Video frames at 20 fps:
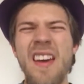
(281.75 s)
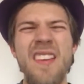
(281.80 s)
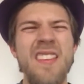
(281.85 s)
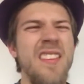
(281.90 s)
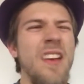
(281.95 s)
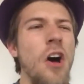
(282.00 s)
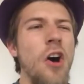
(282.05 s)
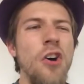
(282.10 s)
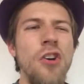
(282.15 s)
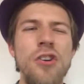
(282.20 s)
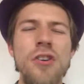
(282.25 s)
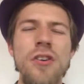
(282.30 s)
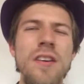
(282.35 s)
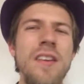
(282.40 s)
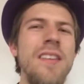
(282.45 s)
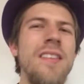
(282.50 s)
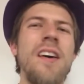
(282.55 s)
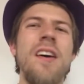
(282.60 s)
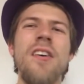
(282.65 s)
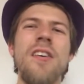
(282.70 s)
It's all good.
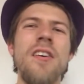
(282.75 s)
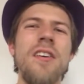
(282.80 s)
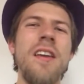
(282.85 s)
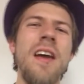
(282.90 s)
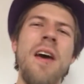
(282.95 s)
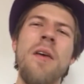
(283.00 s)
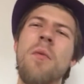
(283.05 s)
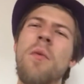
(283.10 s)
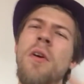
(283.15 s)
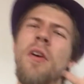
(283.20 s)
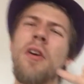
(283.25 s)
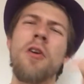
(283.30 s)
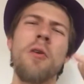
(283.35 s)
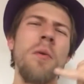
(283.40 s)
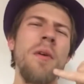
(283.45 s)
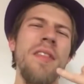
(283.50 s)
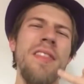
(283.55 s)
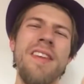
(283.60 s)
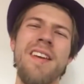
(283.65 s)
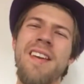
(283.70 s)
It's all good. I work
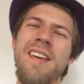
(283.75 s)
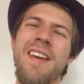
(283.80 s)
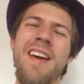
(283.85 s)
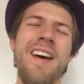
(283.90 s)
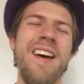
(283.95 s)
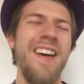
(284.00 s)
with it.